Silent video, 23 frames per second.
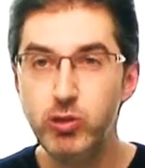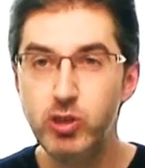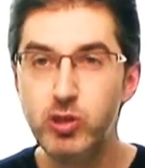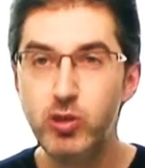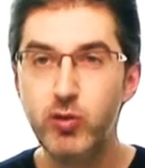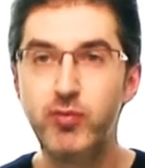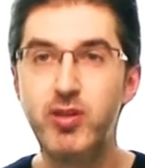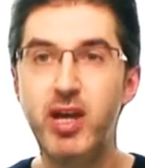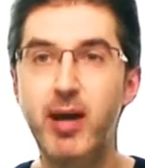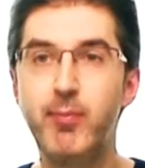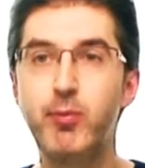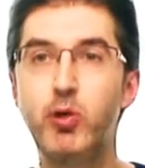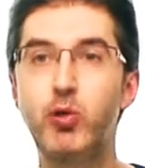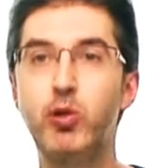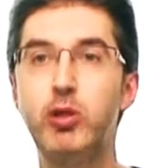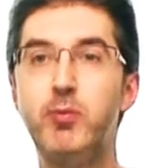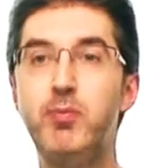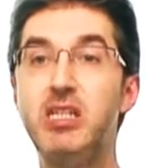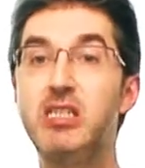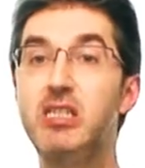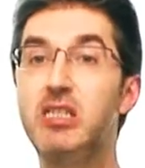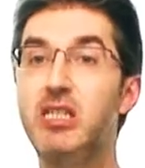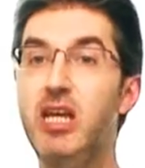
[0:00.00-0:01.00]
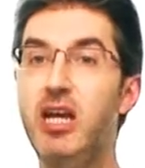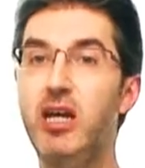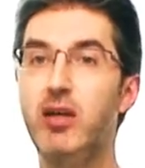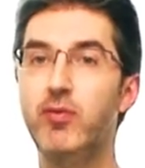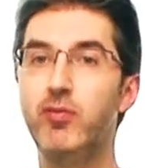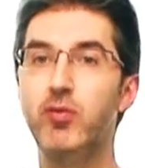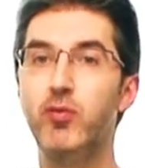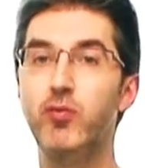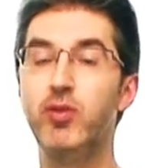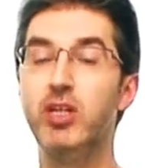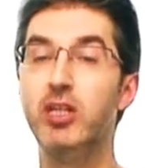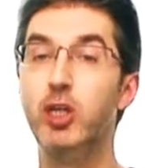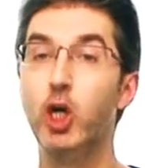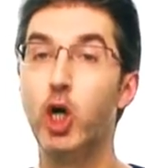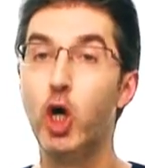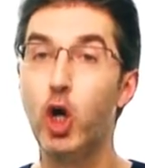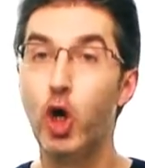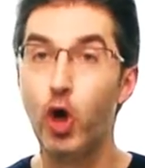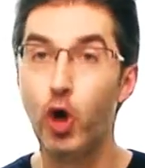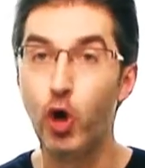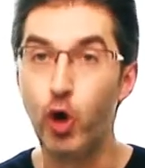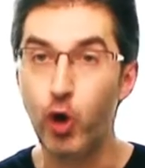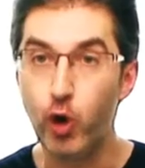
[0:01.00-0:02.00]
Most of them could be saved
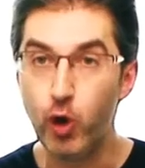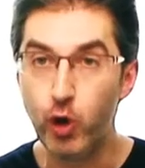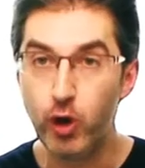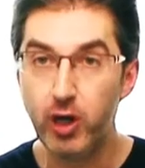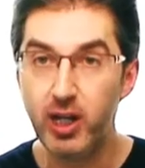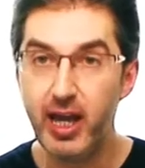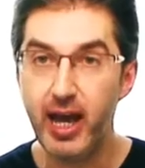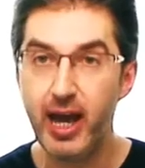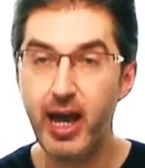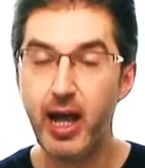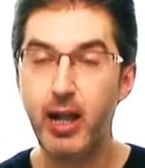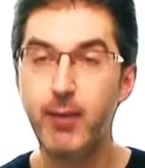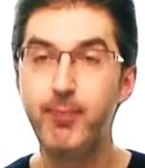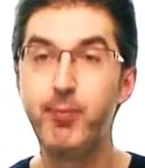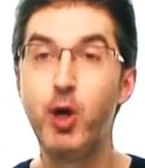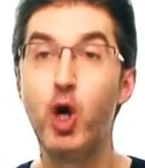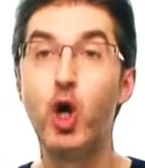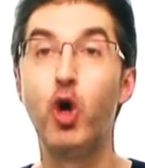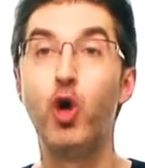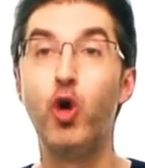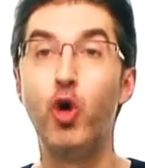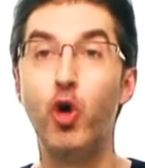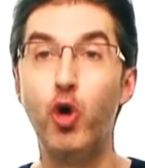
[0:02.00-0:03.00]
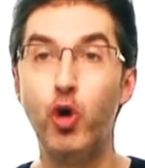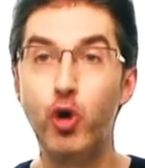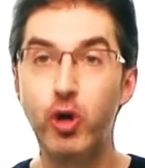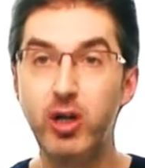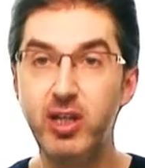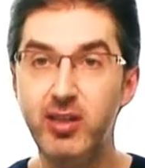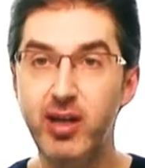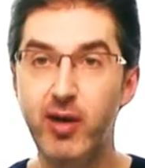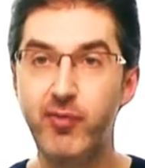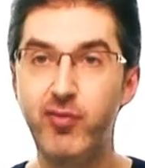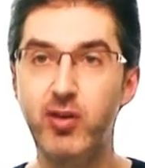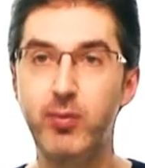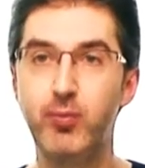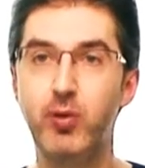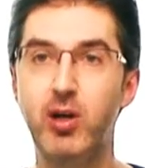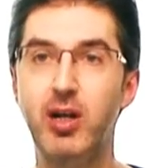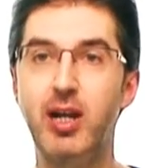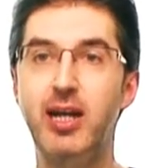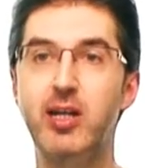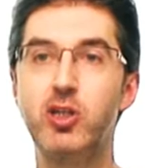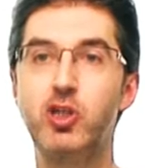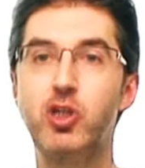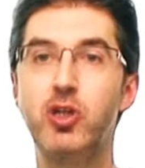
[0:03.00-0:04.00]
with early help, early
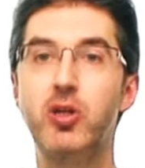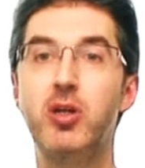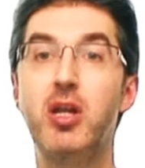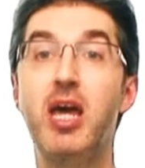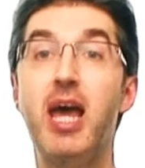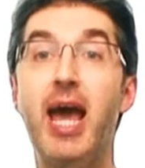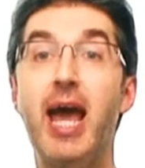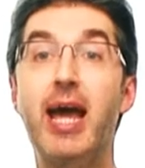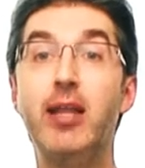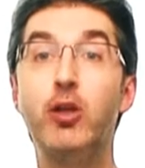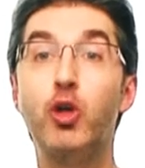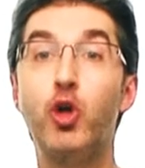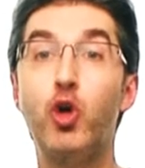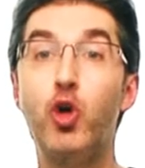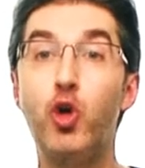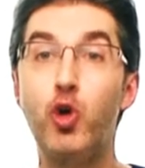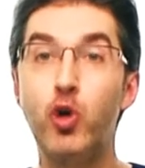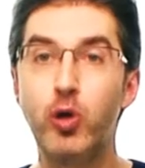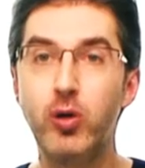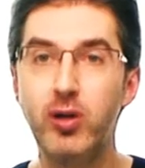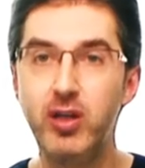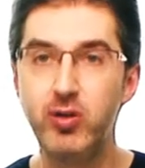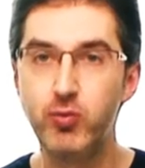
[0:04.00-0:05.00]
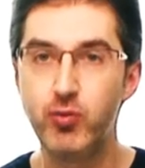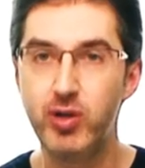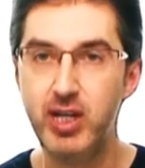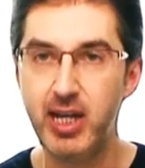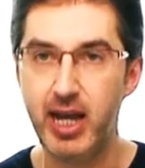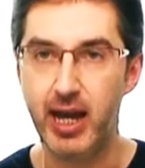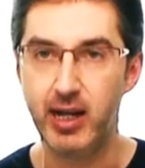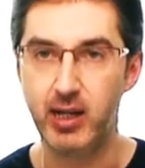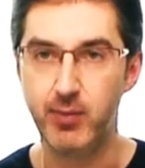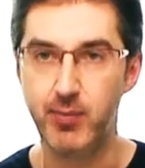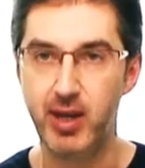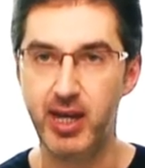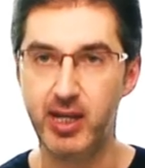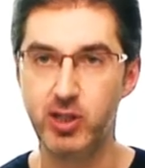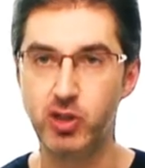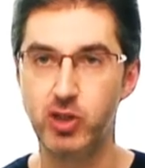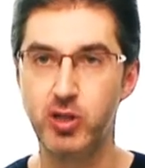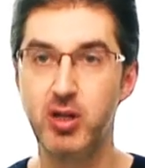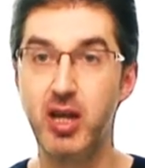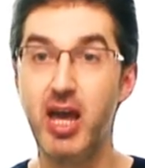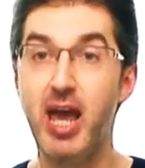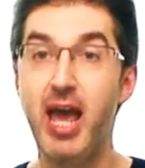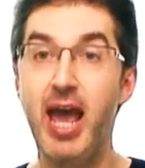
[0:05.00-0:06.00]
defibrillation, and early
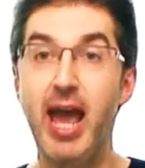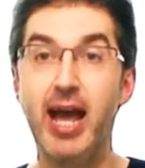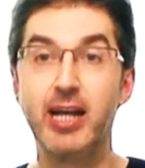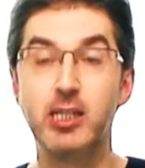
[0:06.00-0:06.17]
reanimation,